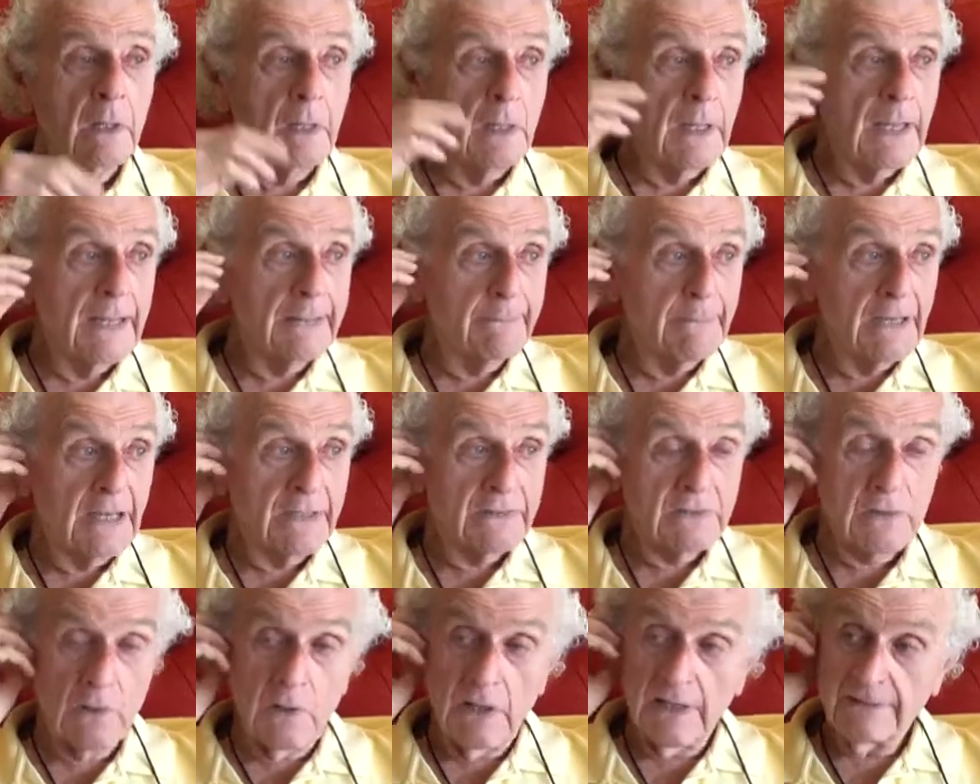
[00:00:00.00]
Anyway, I
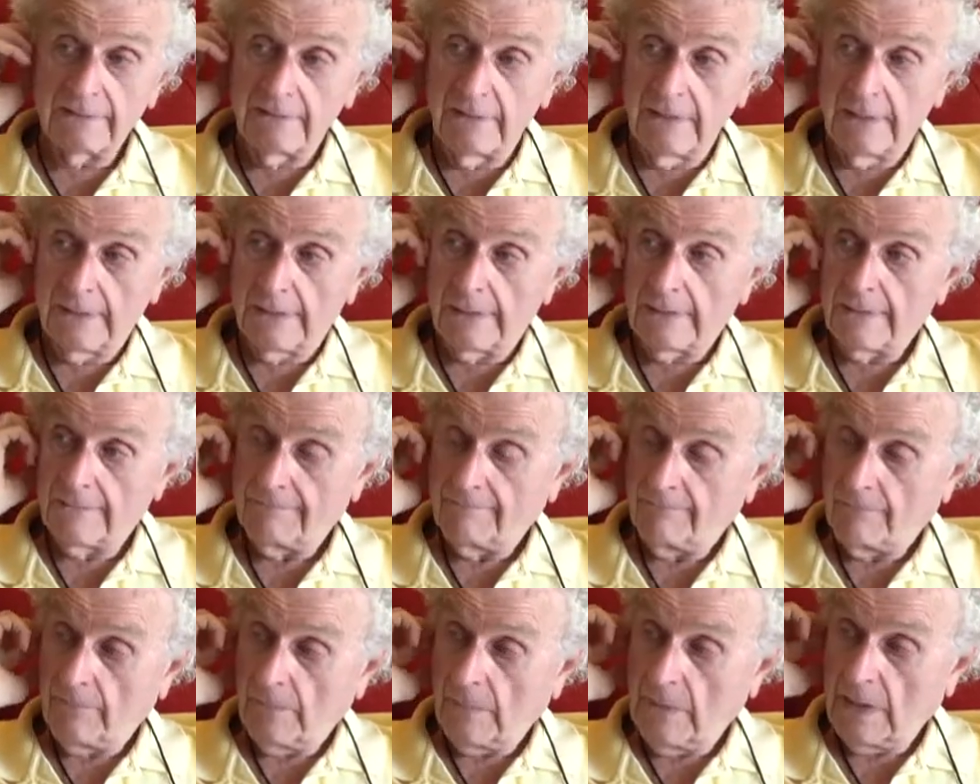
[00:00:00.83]
taught there,
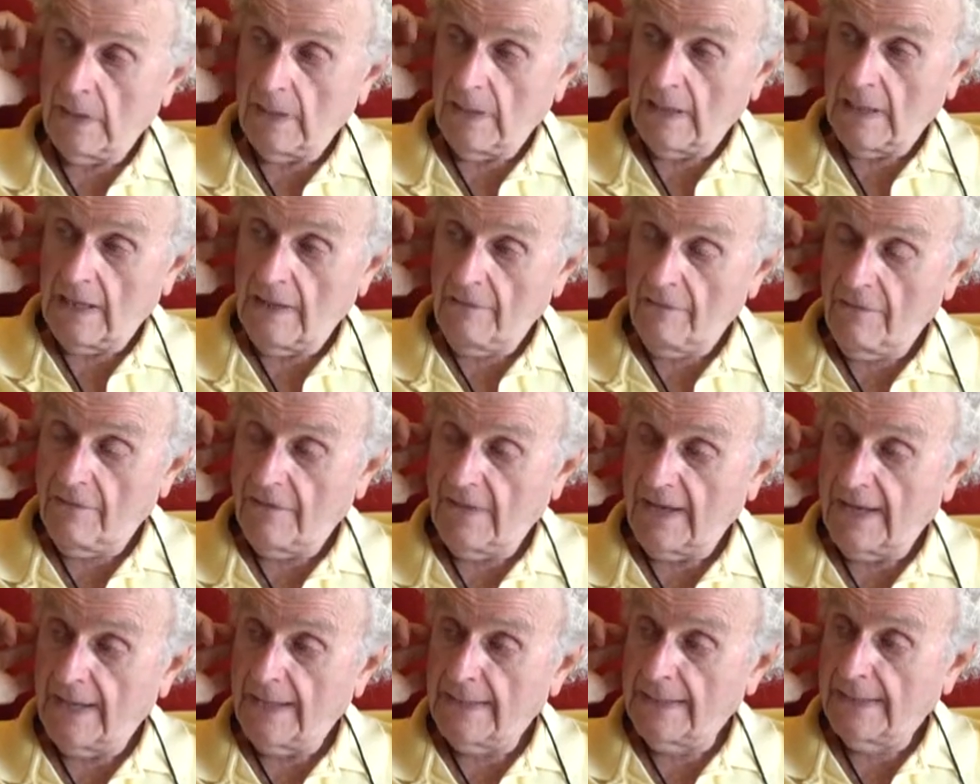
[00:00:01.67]
and
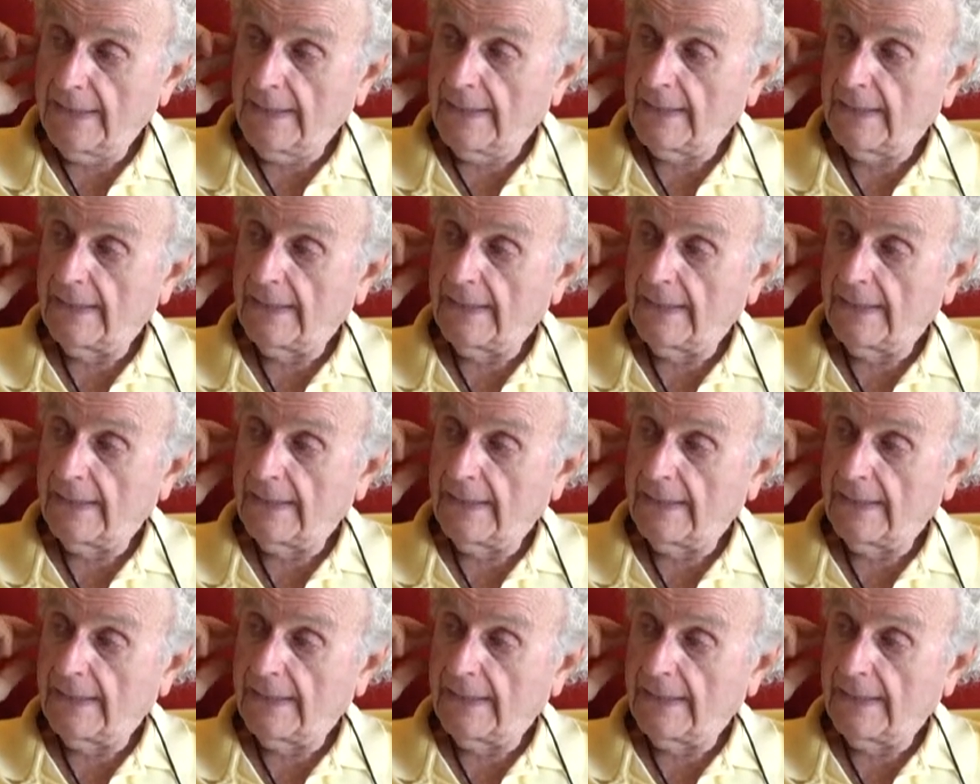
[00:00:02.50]
then